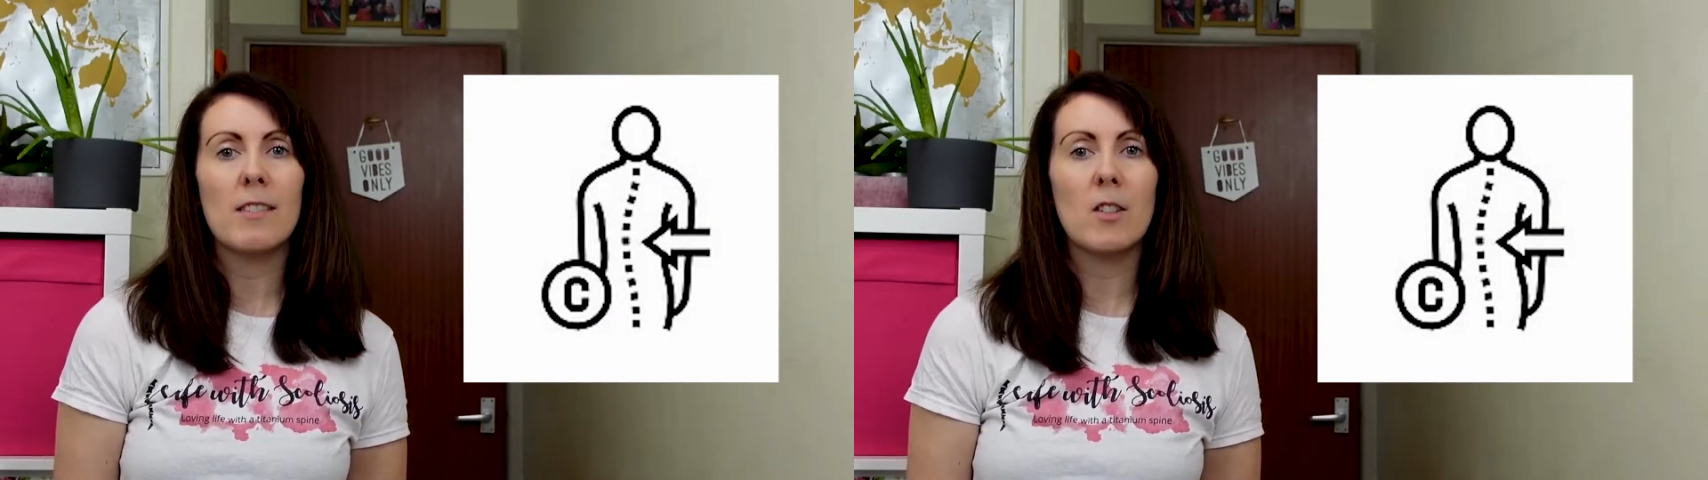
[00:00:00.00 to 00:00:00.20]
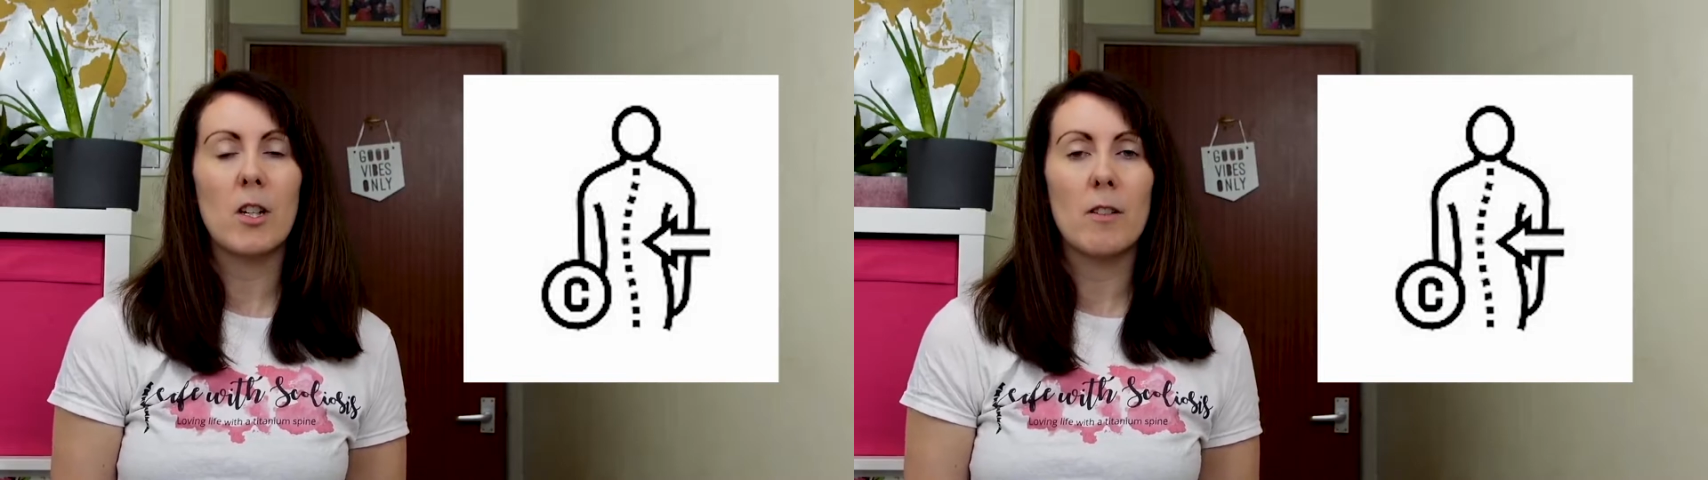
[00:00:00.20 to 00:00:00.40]

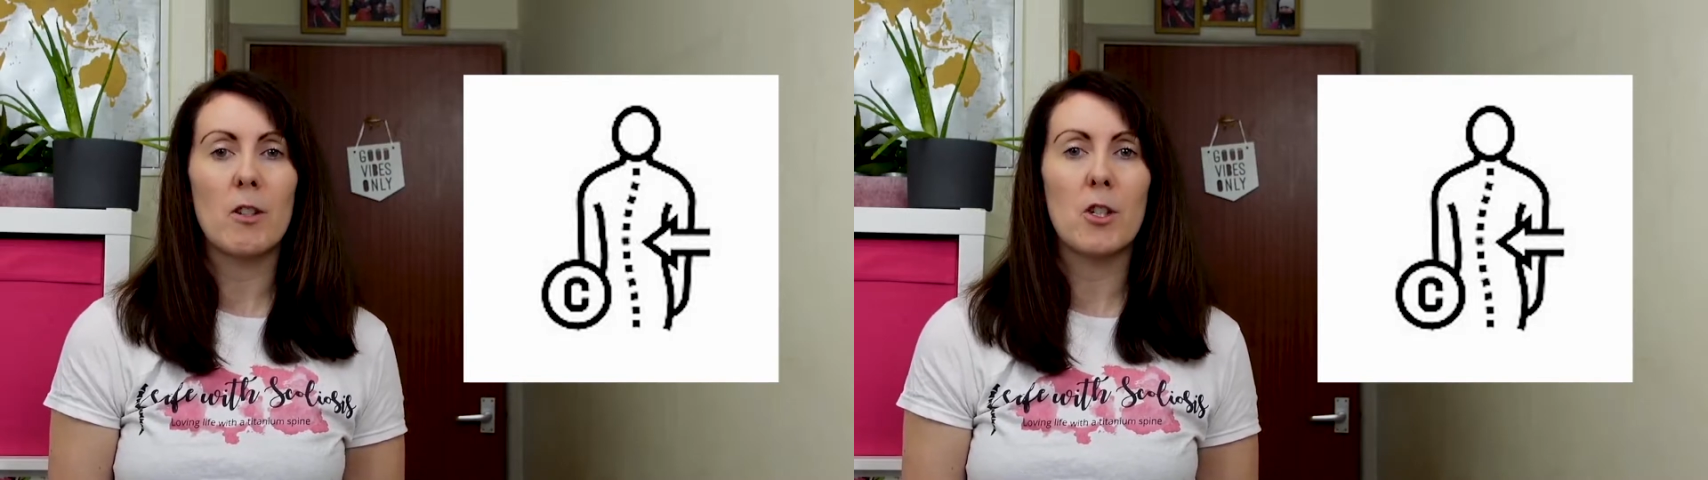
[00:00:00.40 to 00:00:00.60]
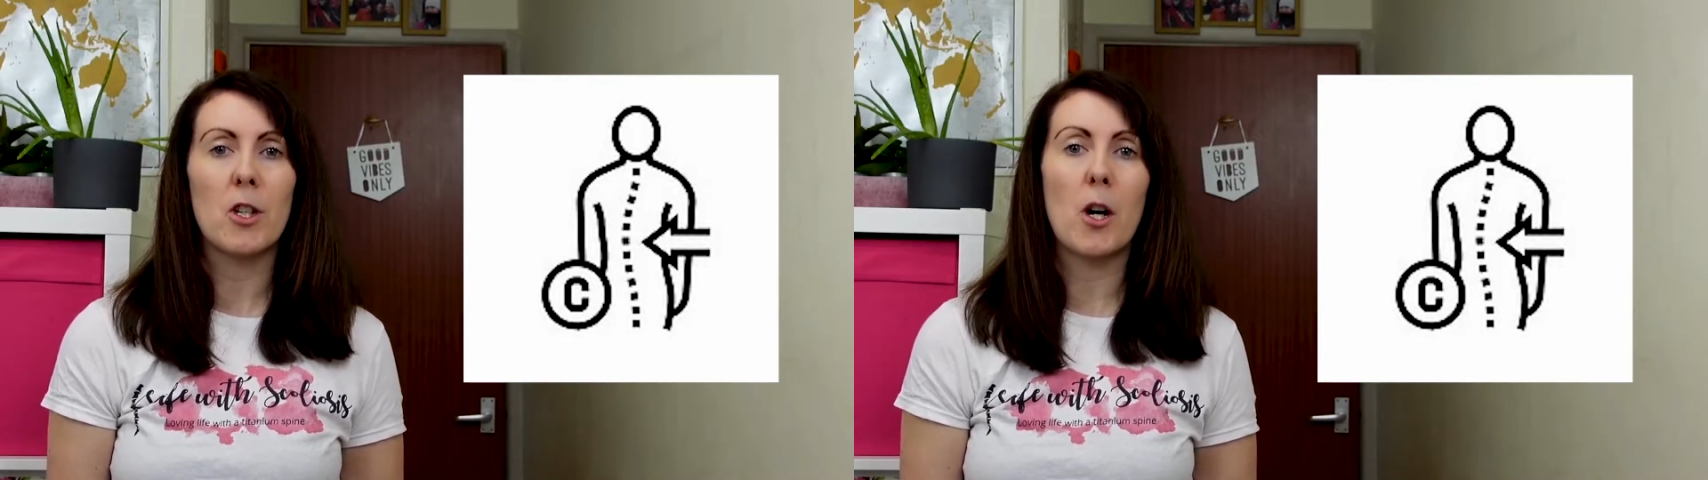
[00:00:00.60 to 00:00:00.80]

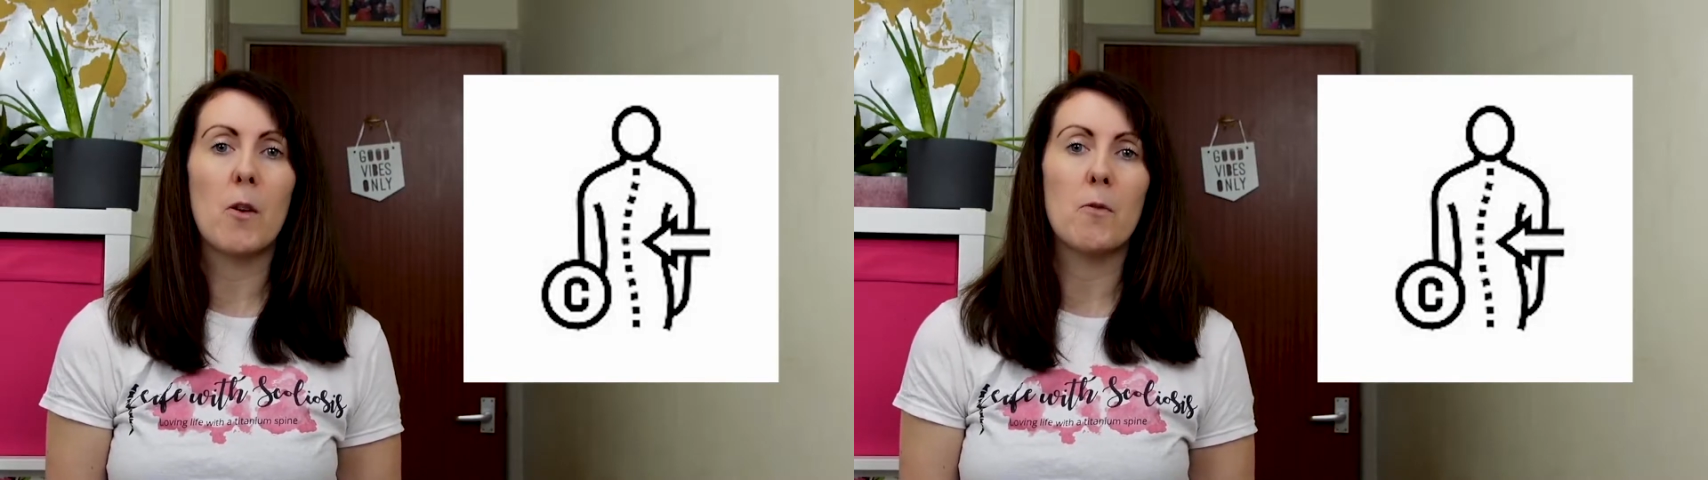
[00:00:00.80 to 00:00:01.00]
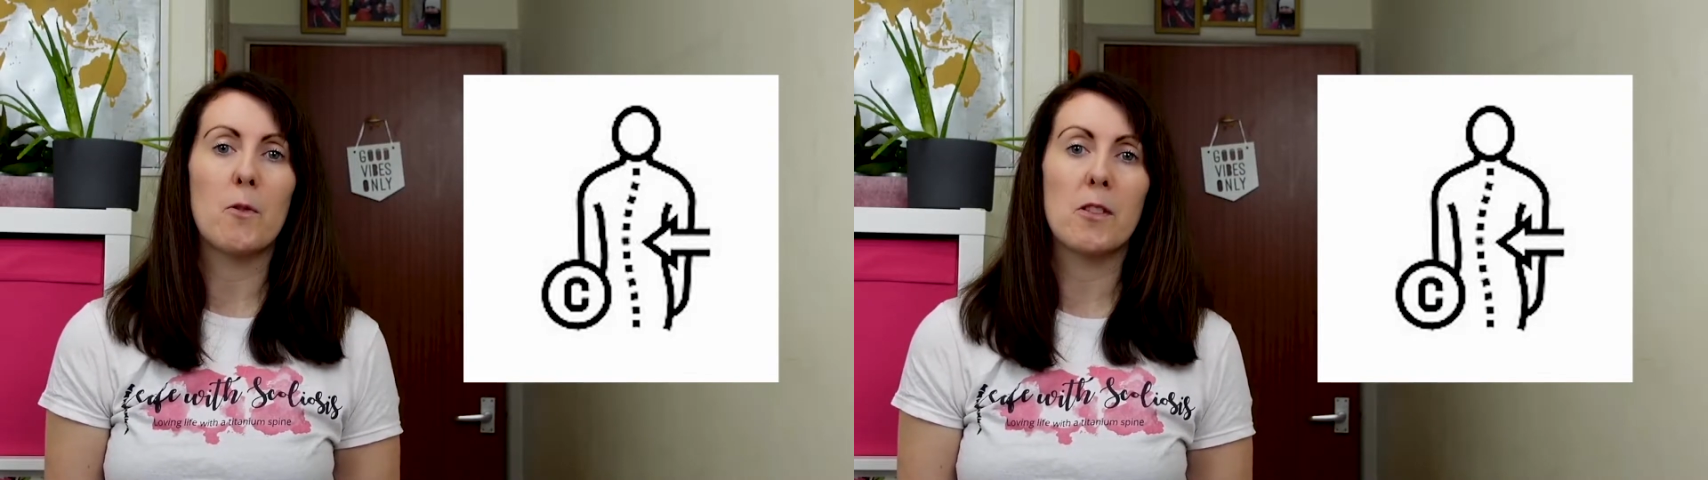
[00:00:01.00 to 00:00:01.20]
curvature of
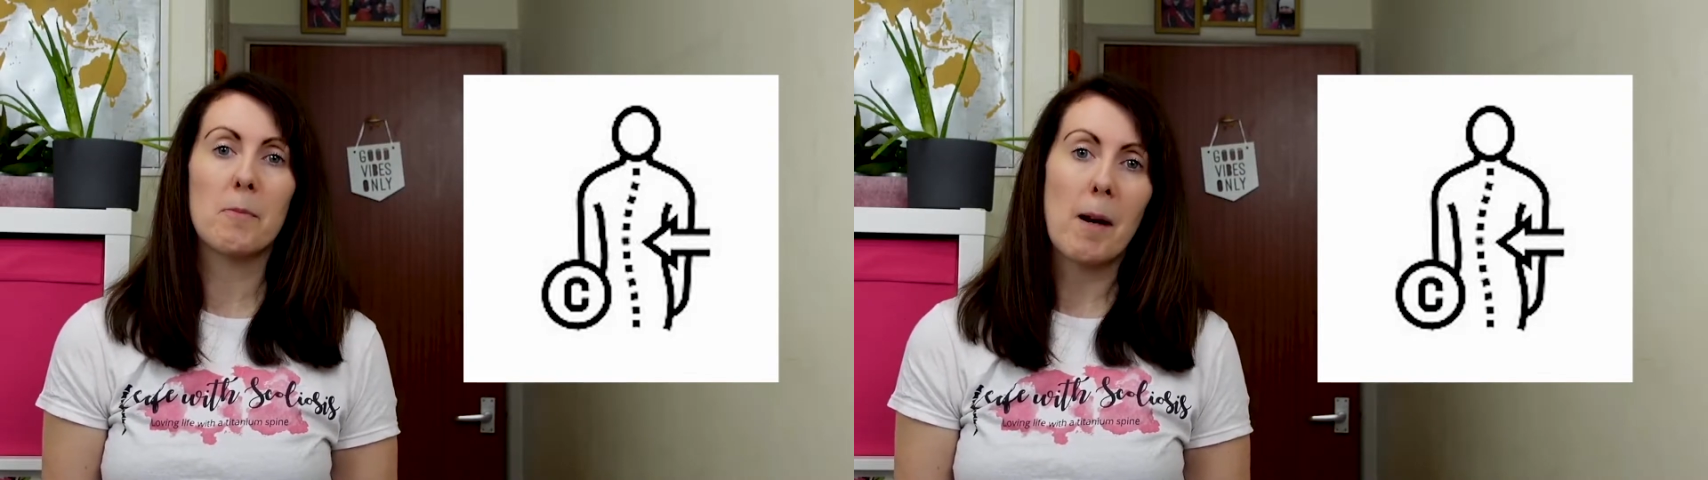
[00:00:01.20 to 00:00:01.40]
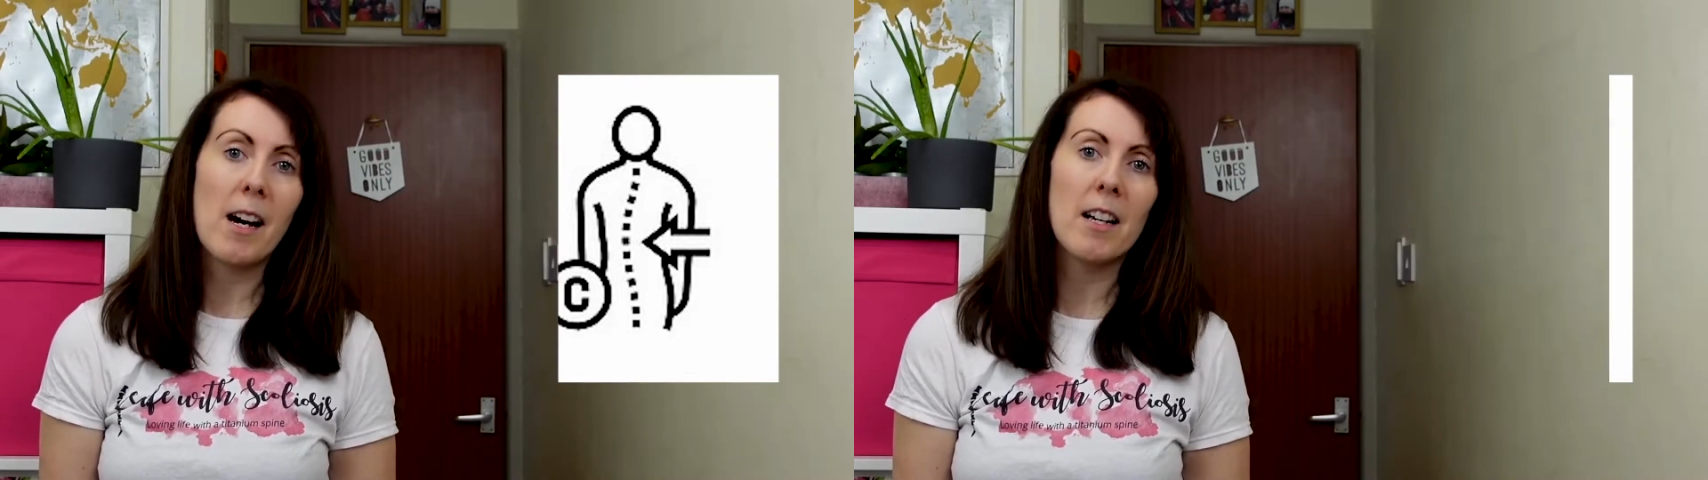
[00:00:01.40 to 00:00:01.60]
the
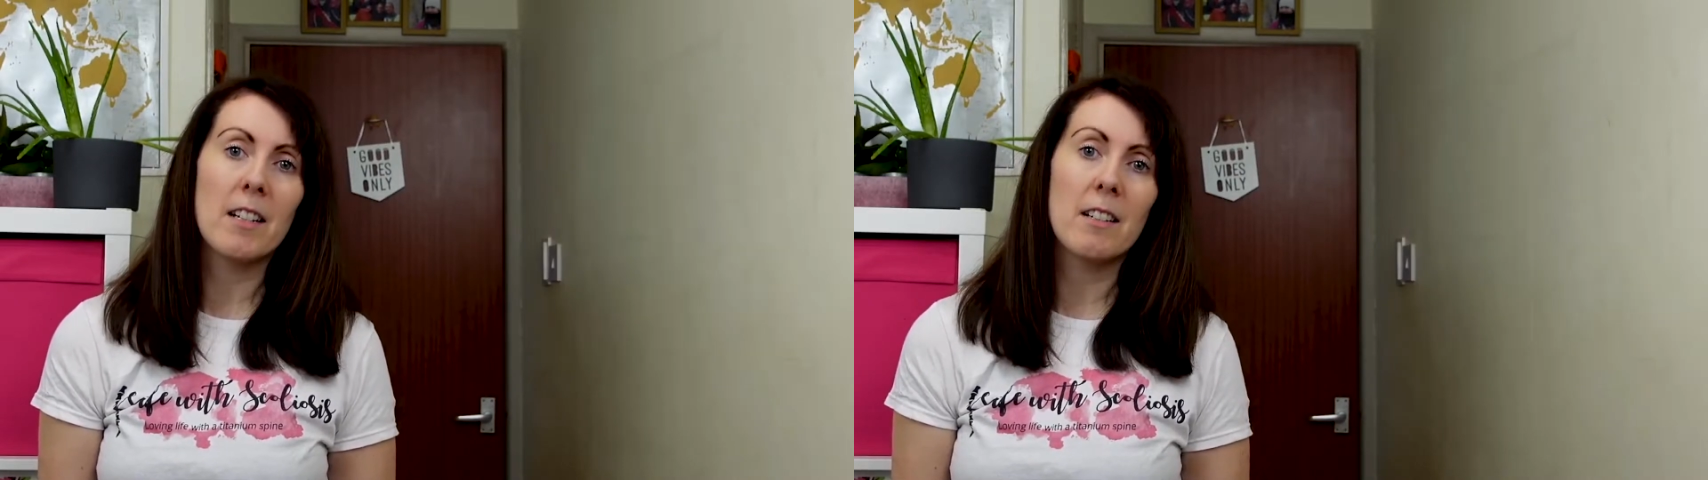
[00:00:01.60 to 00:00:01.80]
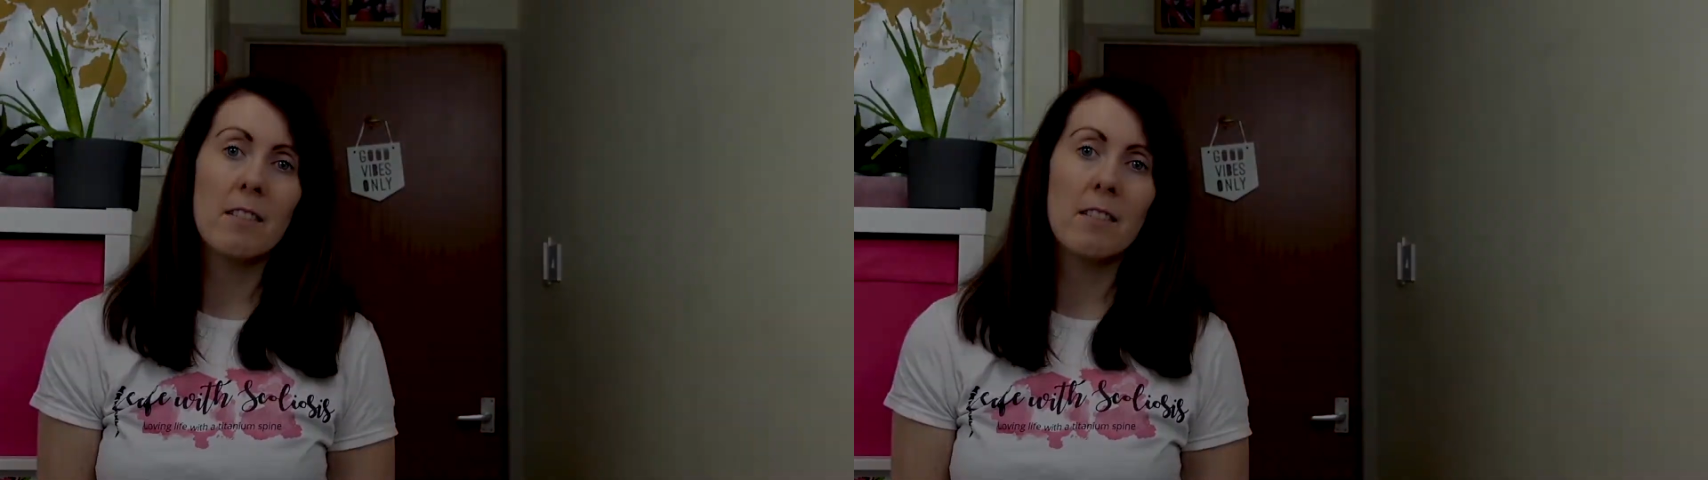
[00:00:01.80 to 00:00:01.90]
spine.